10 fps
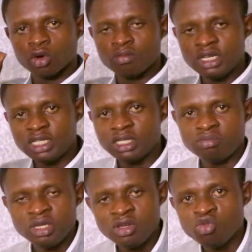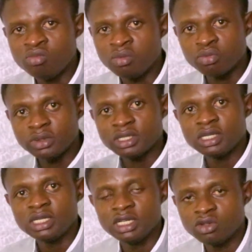community B will be
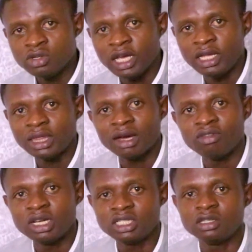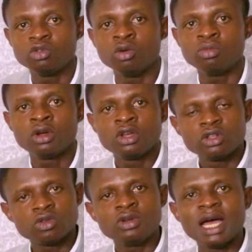putting into the intervention group,
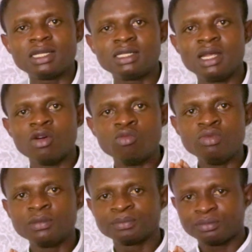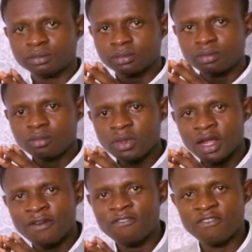so that there will be
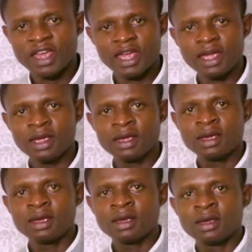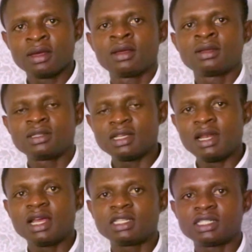a fair
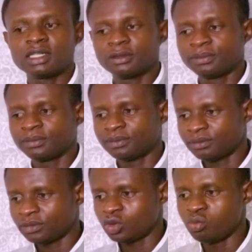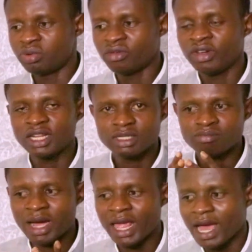selection to prevent
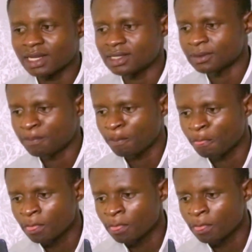bias.